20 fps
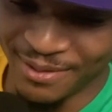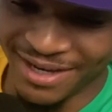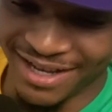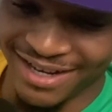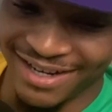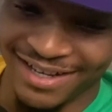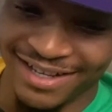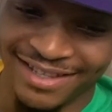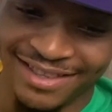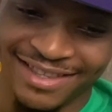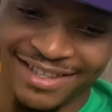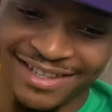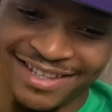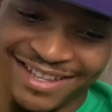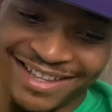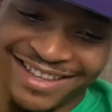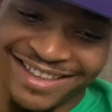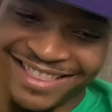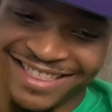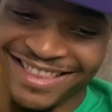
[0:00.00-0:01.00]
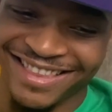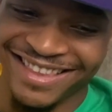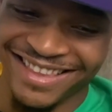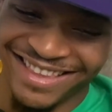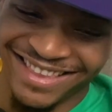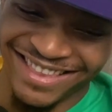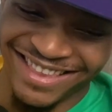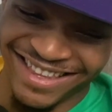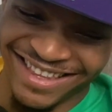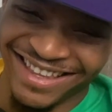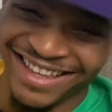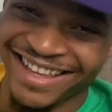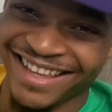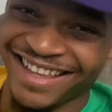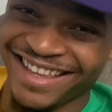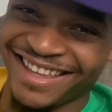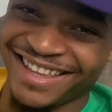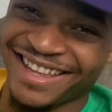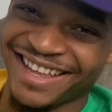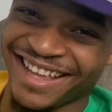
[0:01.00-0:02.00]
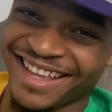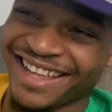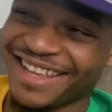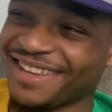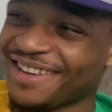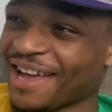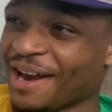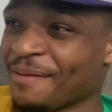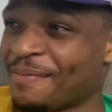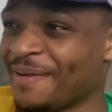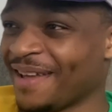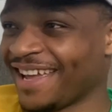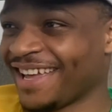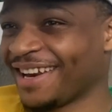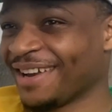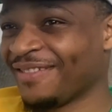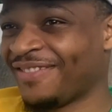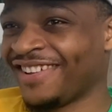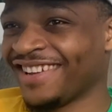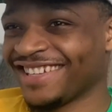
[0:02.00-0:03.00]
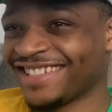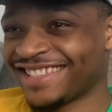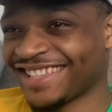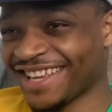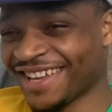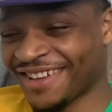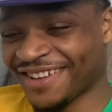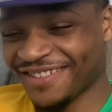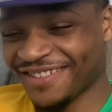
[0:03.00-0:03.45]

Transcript: You gotta get the, you gotta pick it up yourself.